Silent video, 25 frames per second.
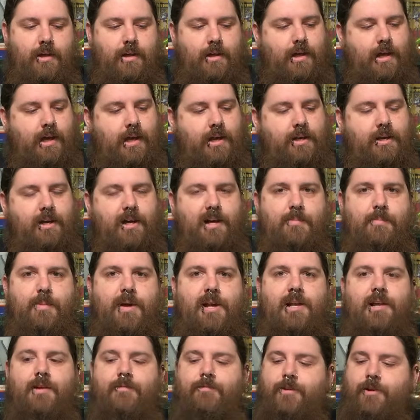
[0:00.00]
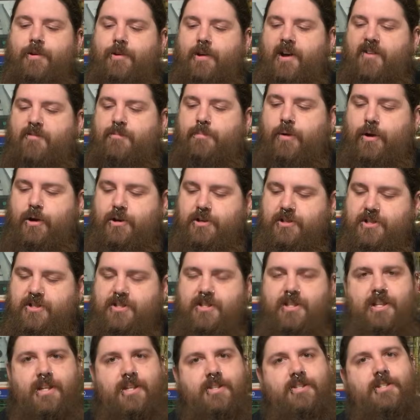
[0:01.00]
And many of you have purchased
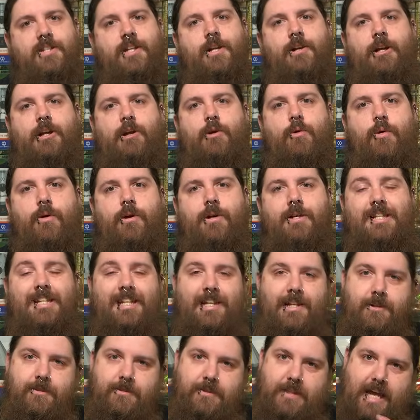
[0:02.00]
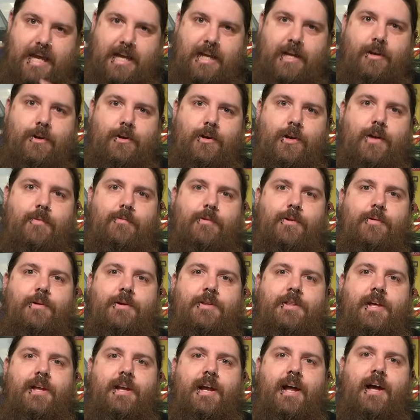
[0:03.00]
this during quarantine. Thank you to everyone
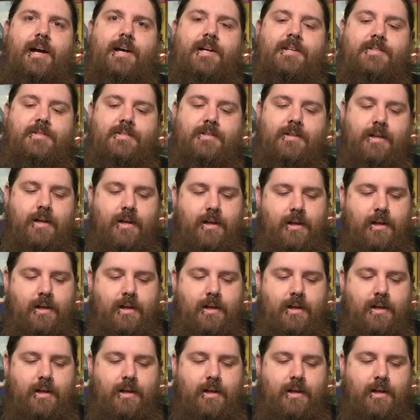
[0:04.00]
that has.